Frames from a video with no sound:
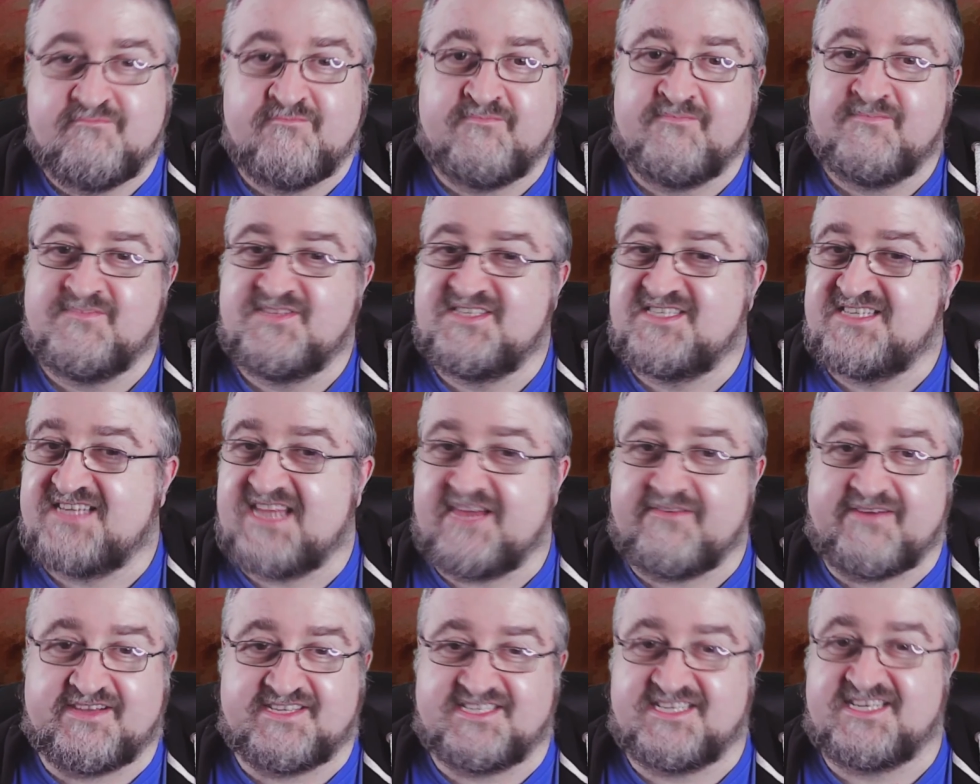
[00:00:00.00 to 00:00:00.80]

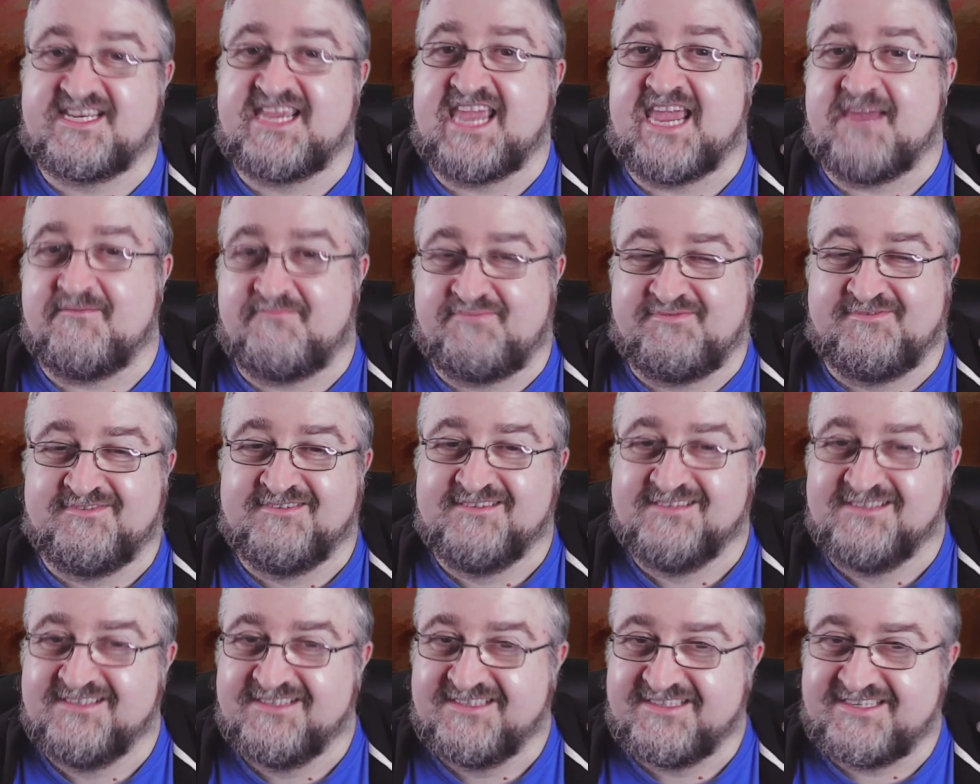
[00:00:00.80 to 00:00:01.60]
skip a skip,
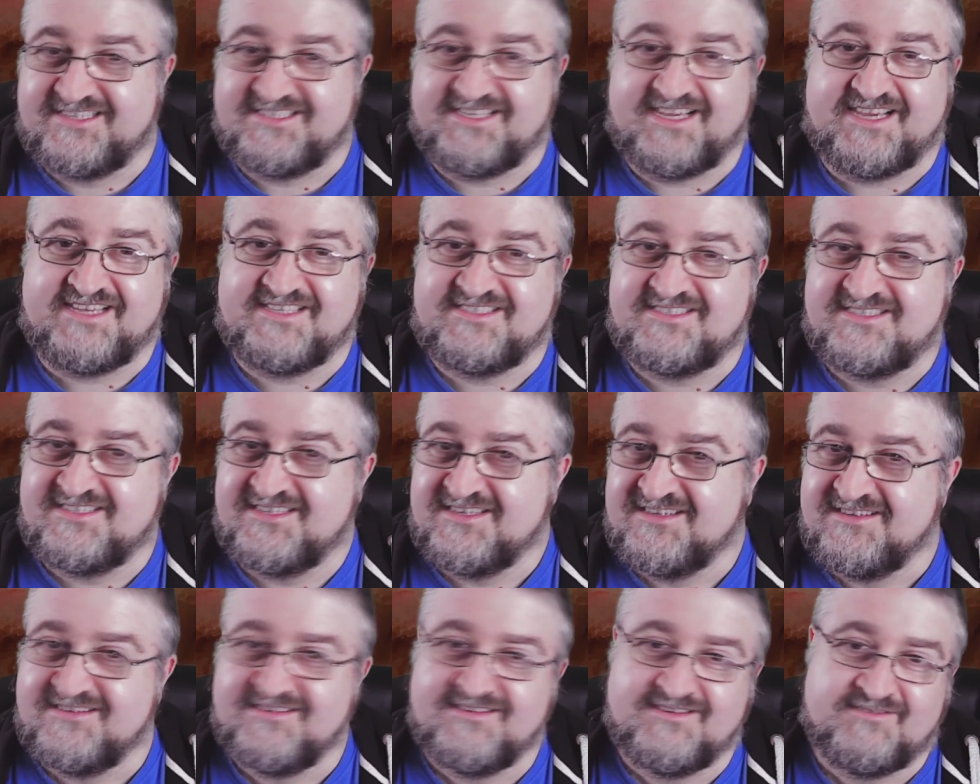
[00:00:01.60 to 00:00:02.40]
because he's
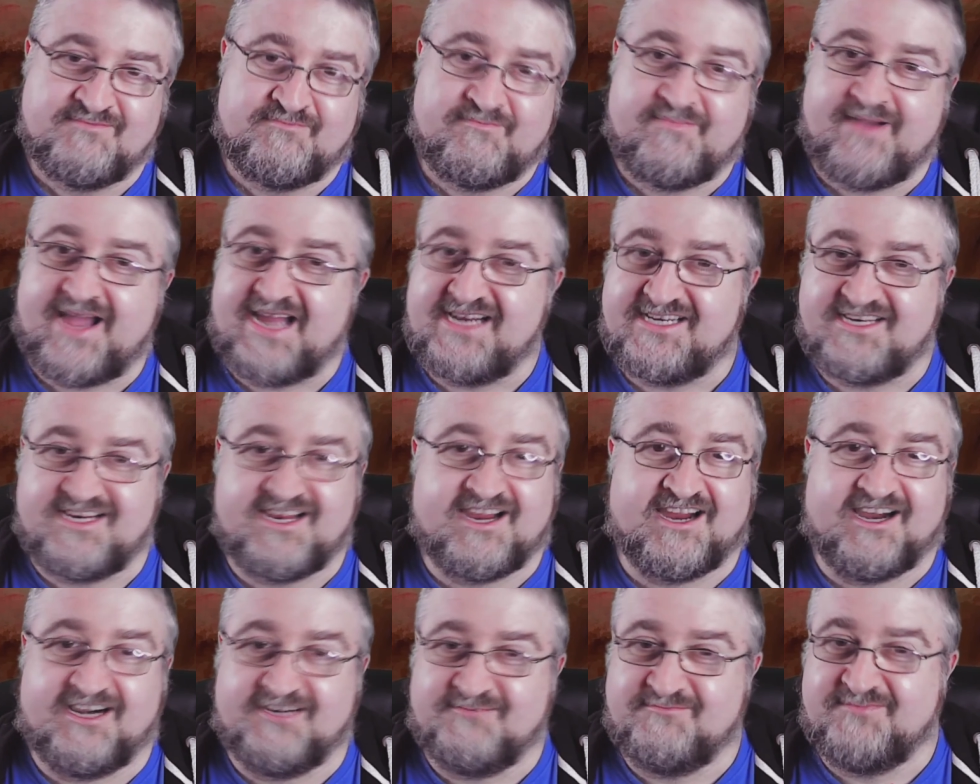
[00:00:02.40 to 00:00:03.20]
bad
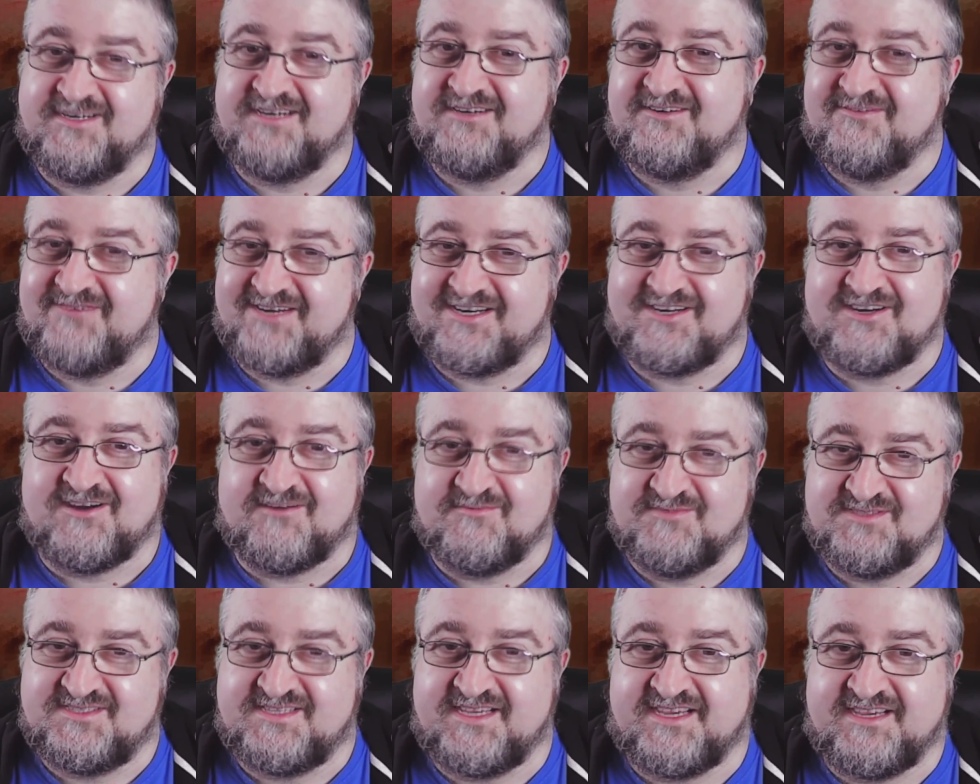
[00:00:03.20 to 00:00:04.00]
karma when it
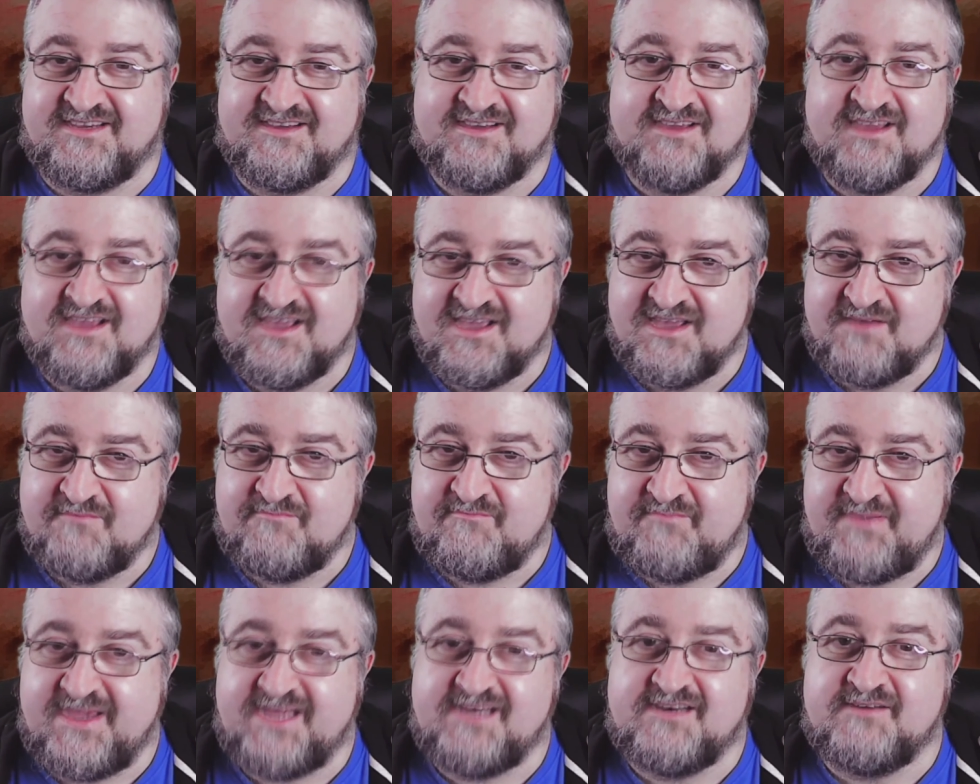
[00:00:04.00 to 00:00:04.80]
comes to
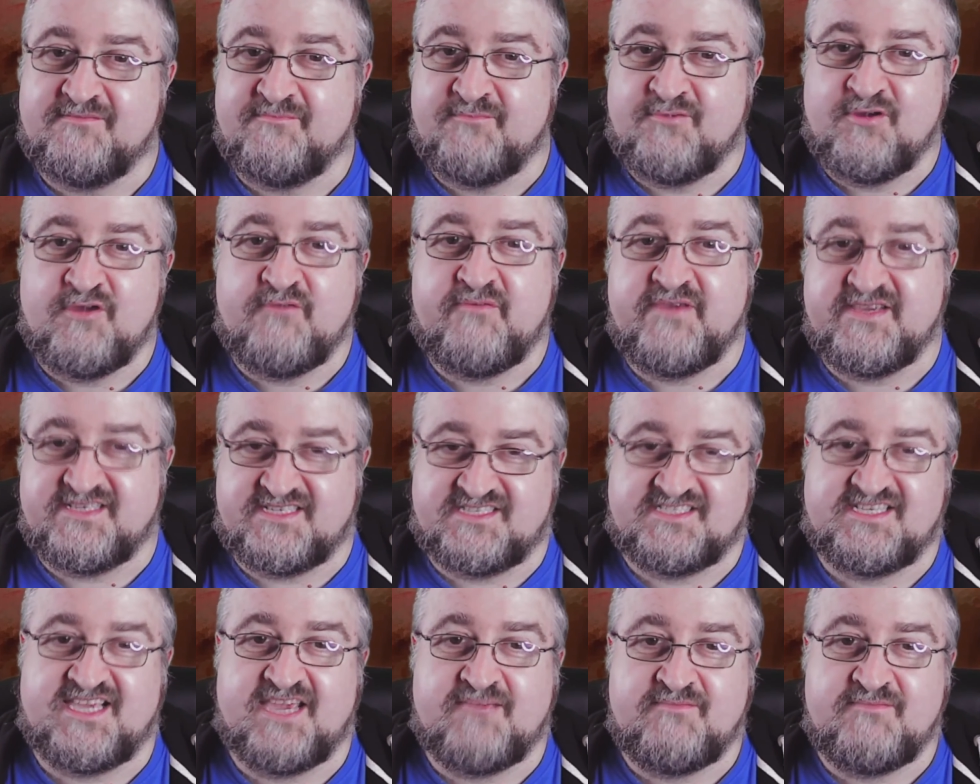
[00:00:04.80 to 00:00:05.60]
being in movies the
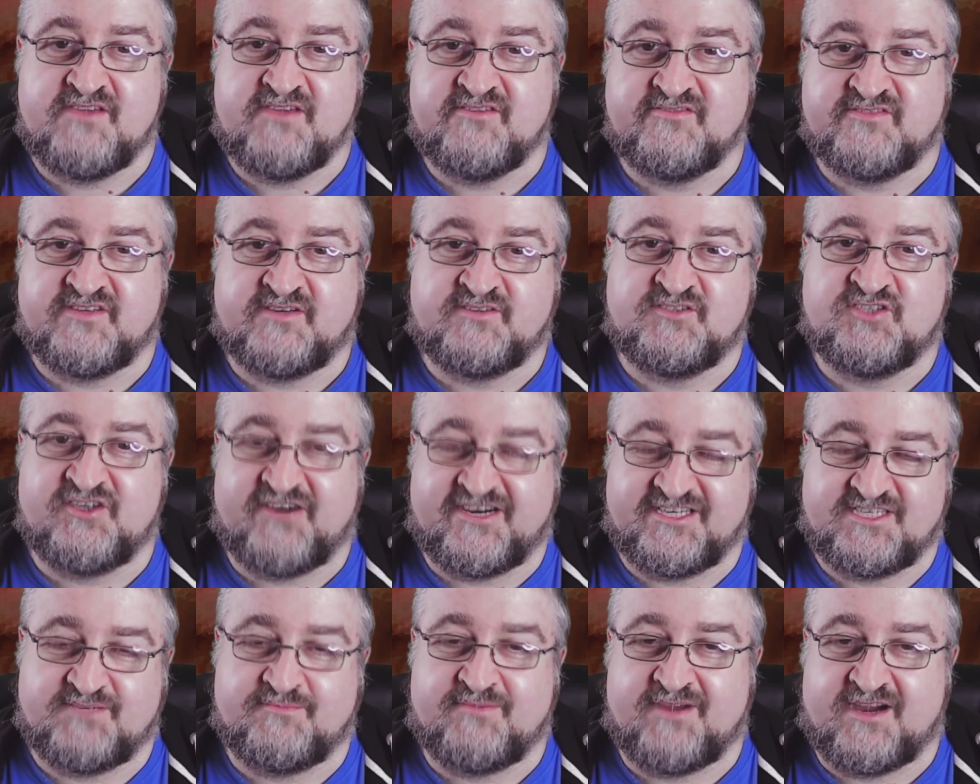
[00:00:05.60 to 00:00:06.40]
same a
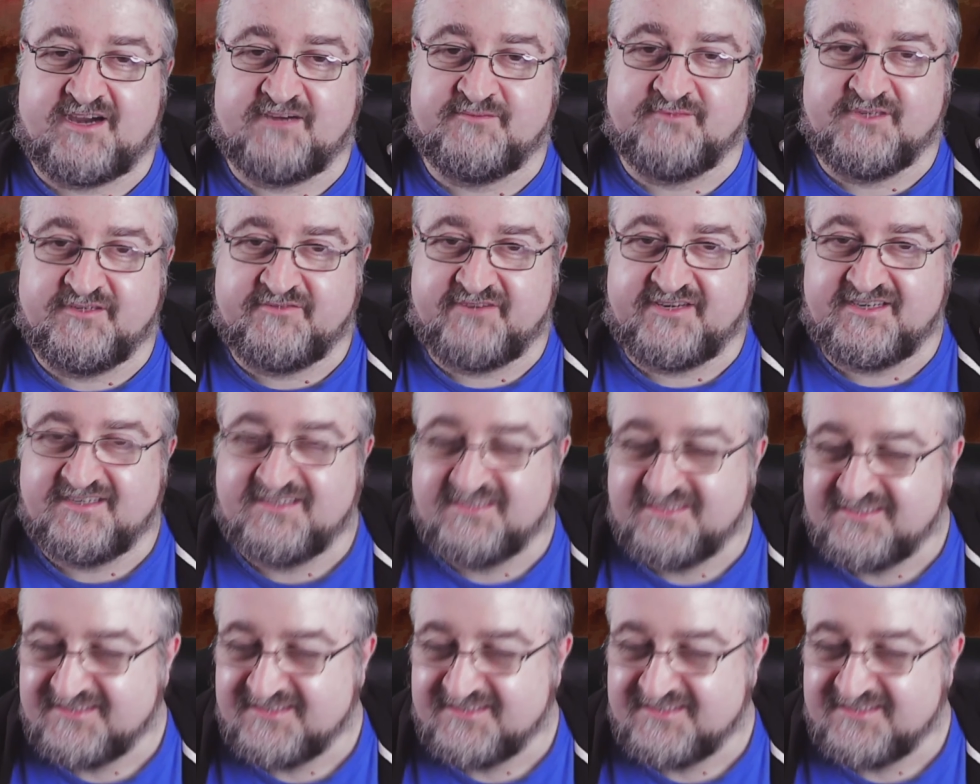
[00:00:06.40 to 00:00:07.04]
Jurassic Park movie.